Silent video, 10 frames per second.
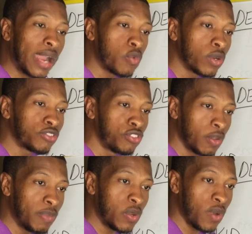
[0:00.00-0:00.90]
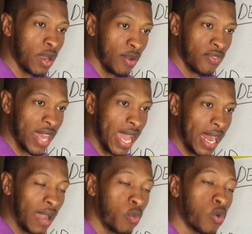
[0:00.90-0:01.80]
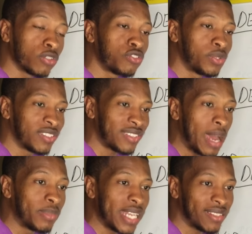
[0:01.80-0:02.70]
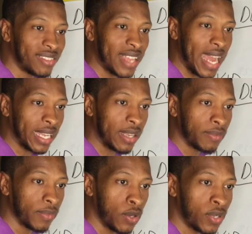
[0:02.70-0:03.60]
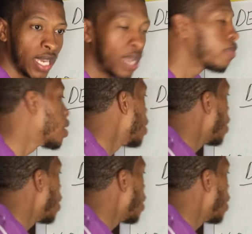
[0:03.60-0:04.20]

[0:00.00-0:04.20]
I want you to be aware of that. I want you to stop debt stacking, okay?